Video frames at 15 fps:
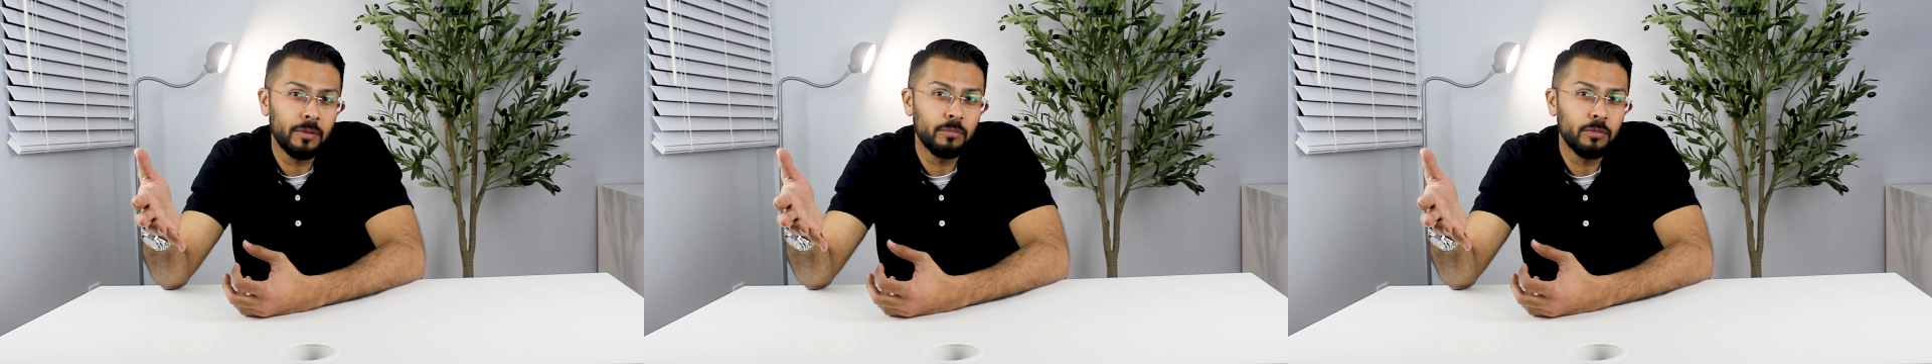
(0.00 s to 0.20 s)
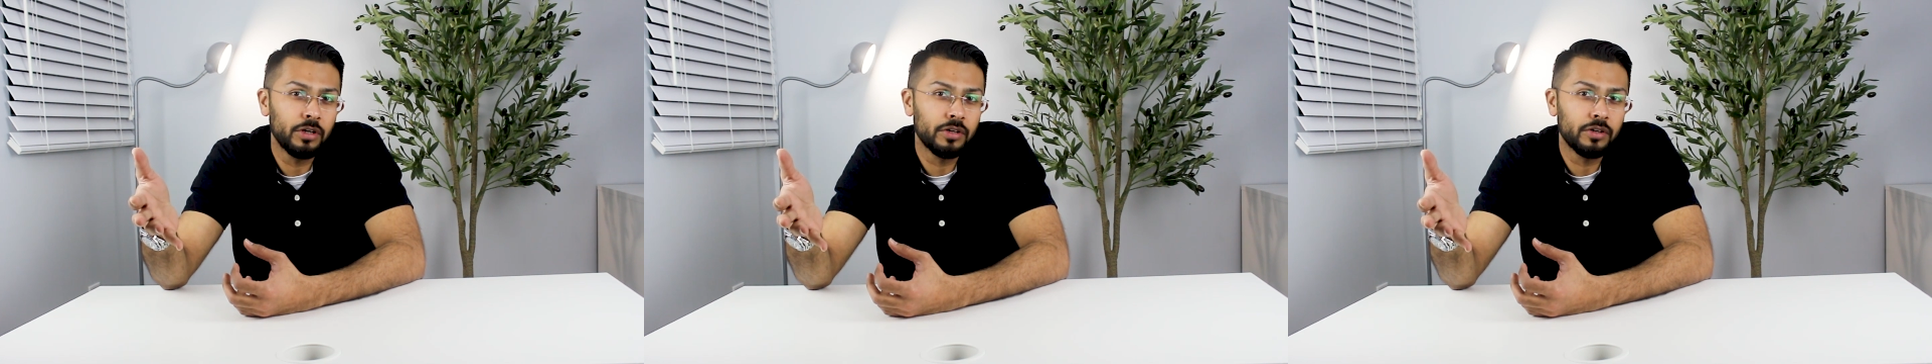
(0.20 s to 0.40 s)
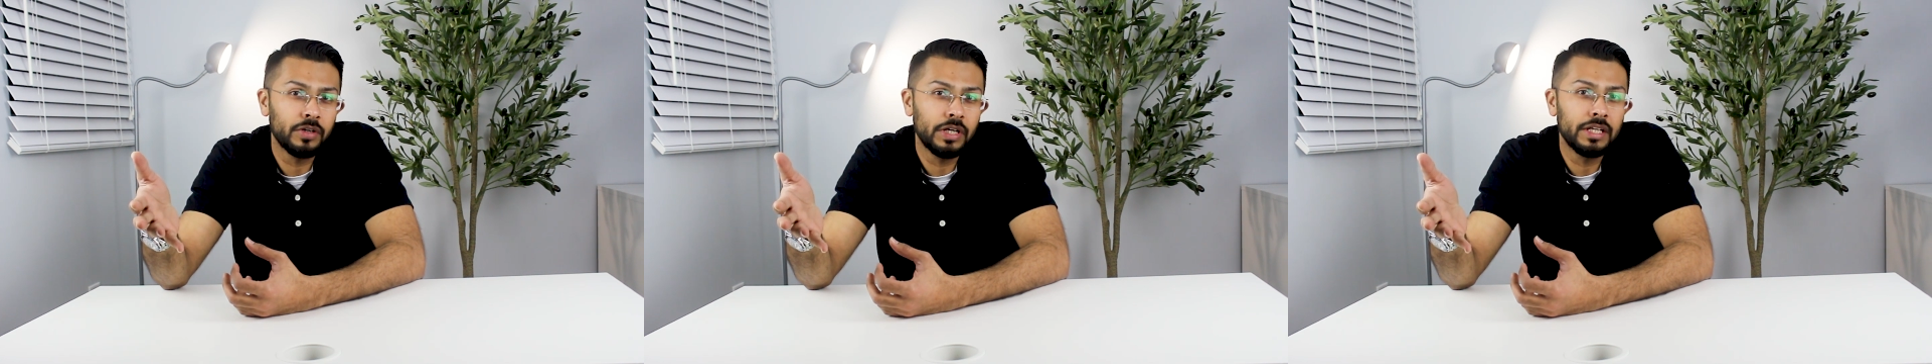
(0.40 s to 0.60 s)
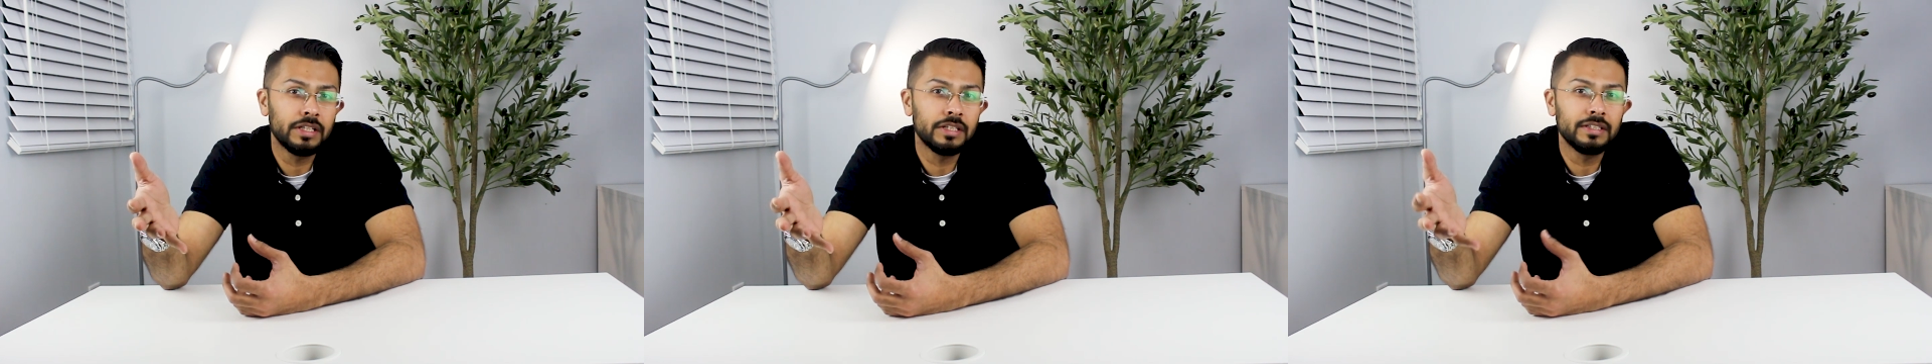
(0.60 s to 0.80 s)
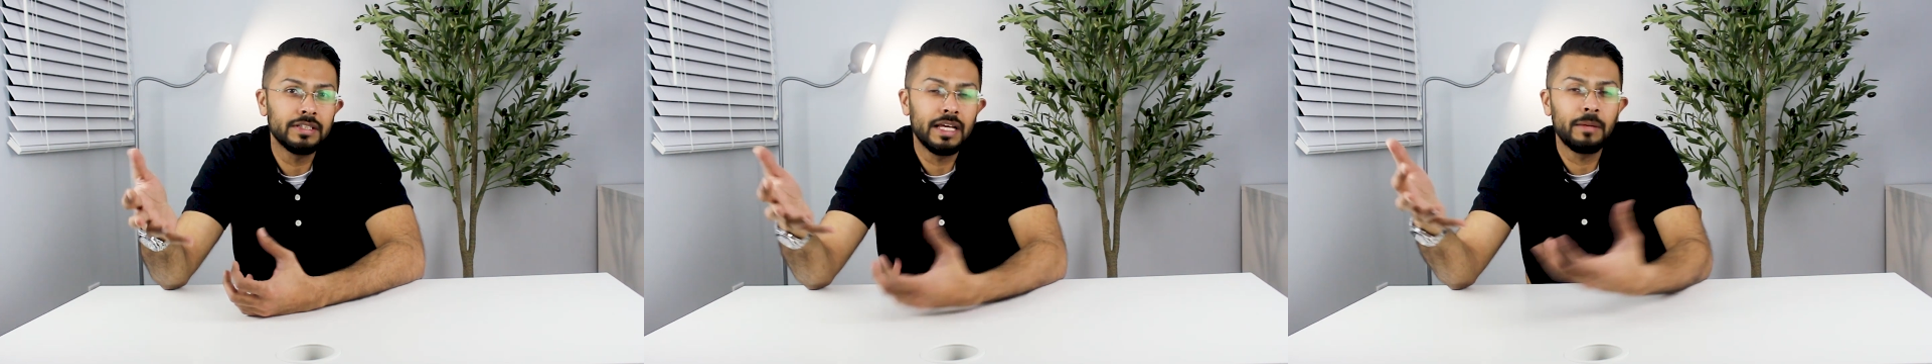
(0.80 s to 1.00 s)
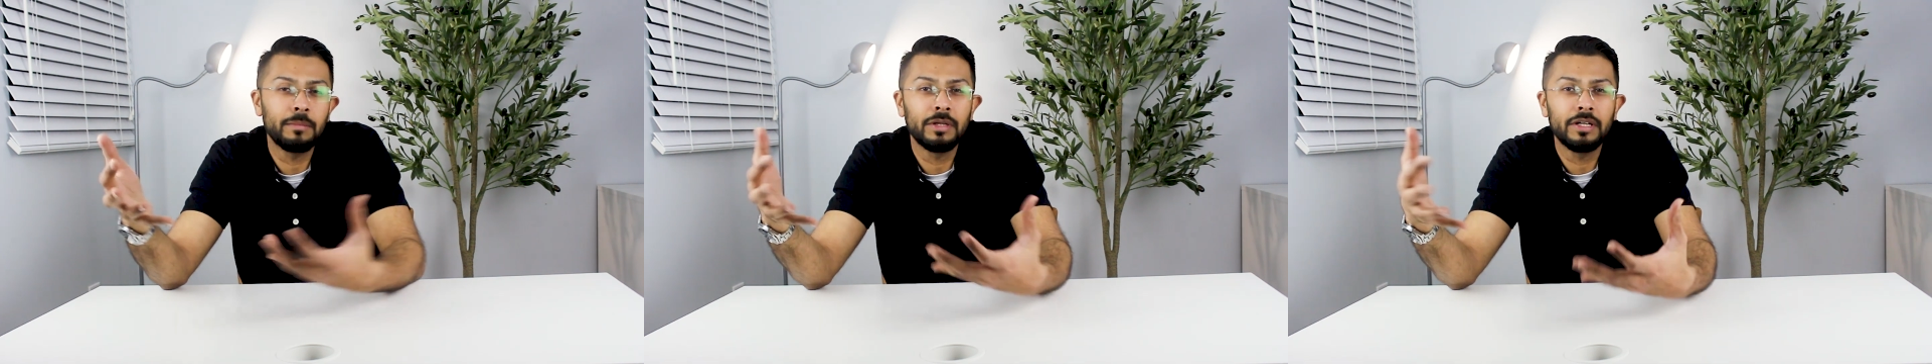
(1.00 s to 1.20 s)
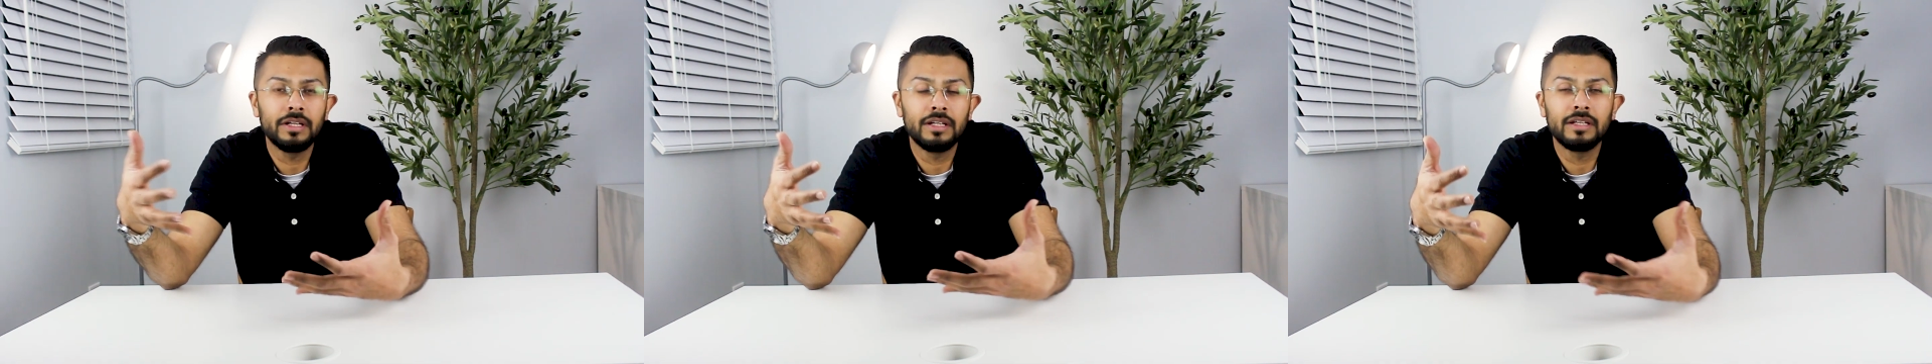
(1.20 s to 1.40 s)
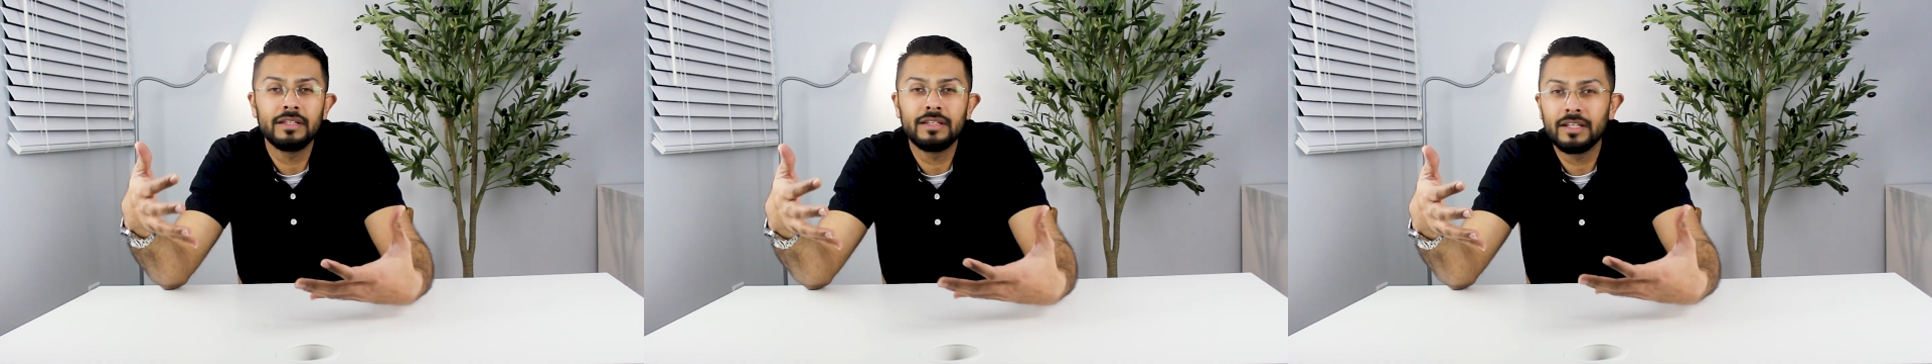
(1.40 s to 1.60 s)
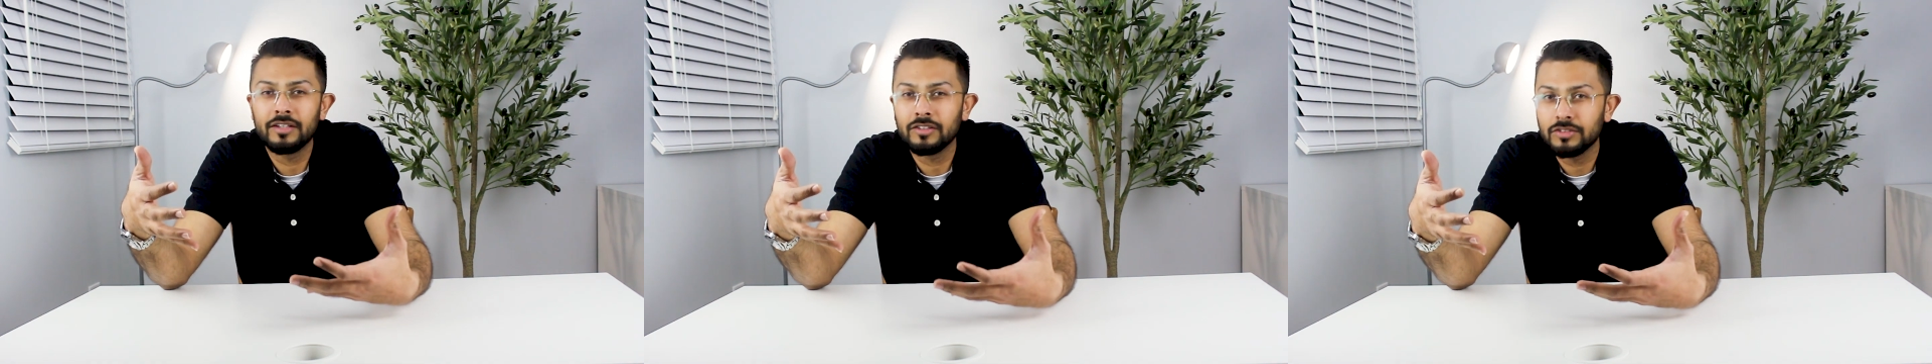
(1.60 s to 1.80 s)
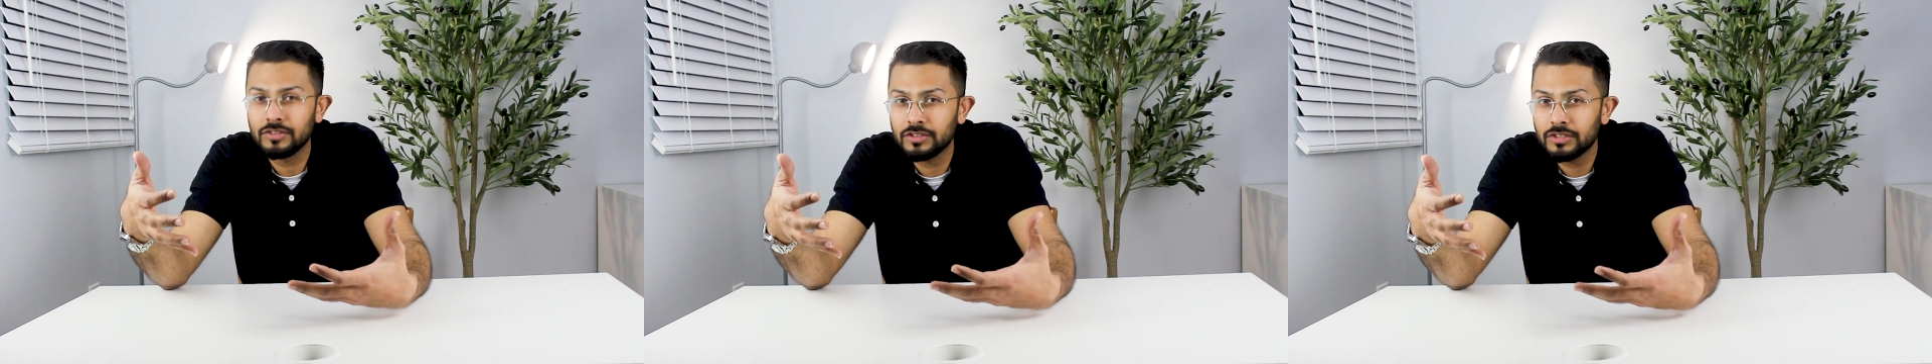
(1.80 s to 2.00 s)
a mercury-contaminated
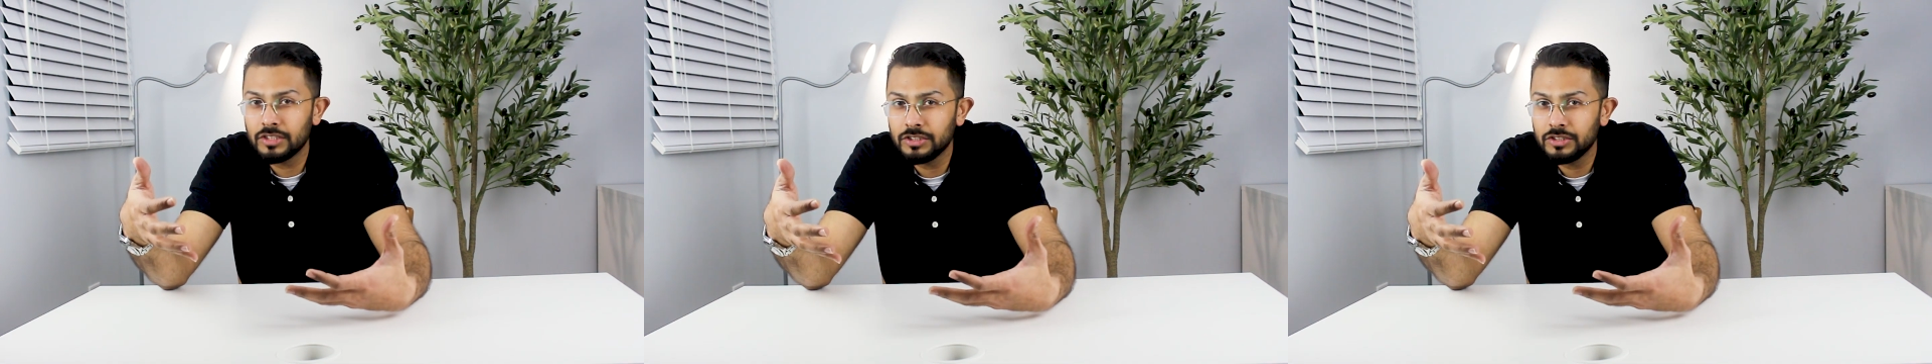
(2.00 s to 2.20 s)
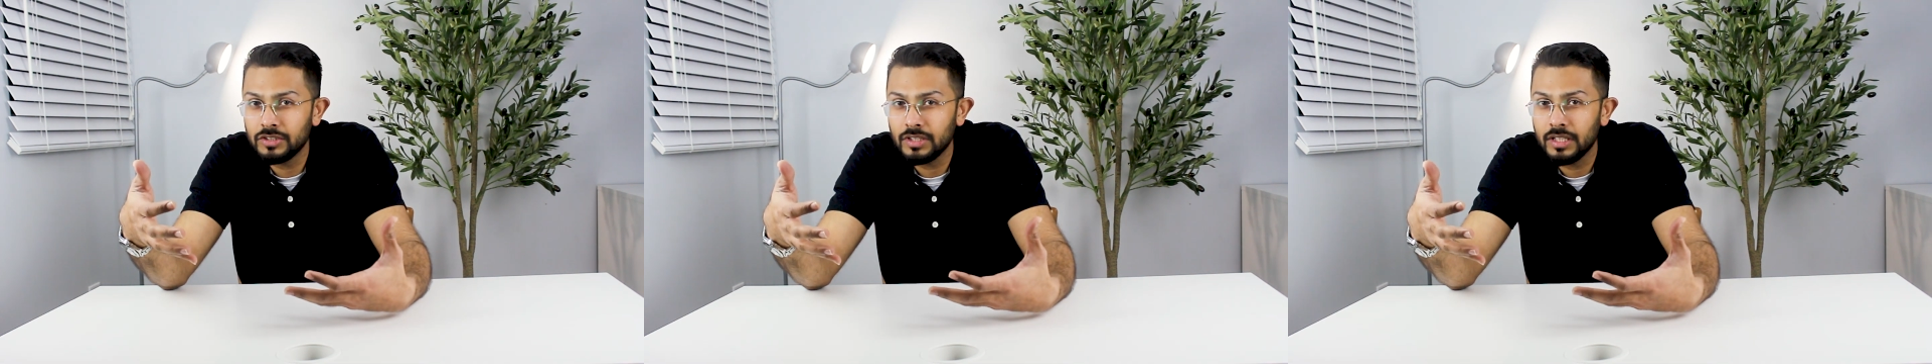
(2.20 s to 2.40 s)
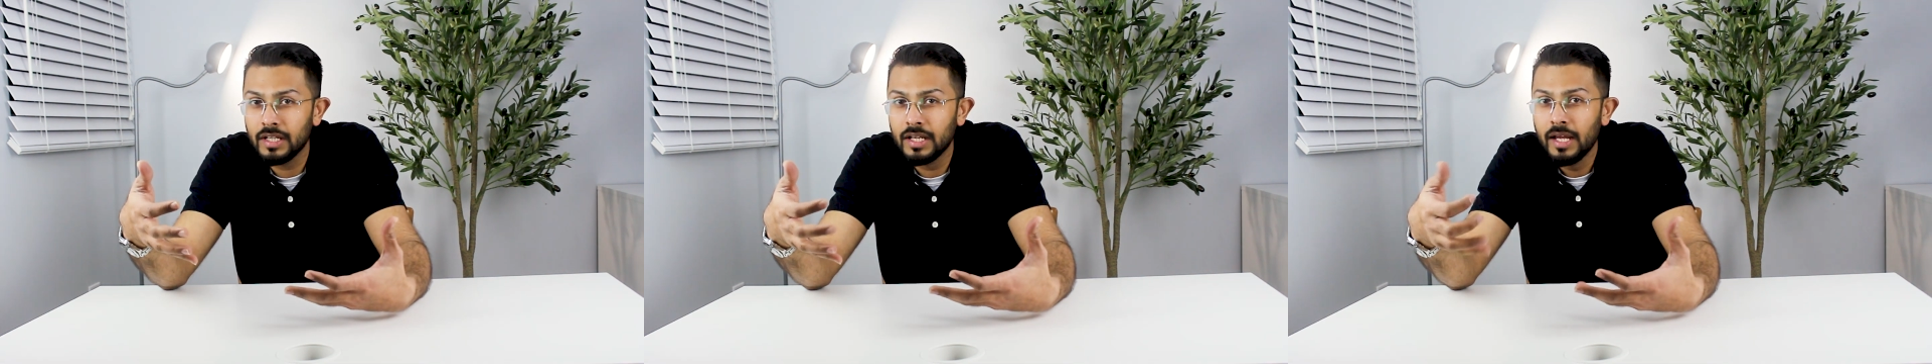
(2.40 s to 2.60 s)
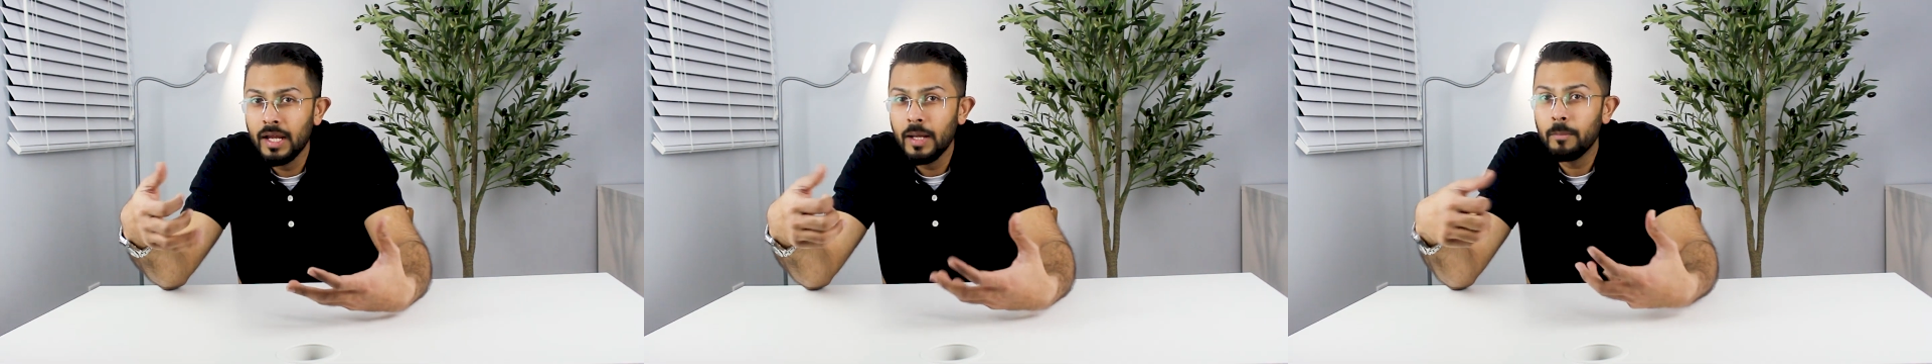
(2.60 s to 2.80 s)
dental surgery,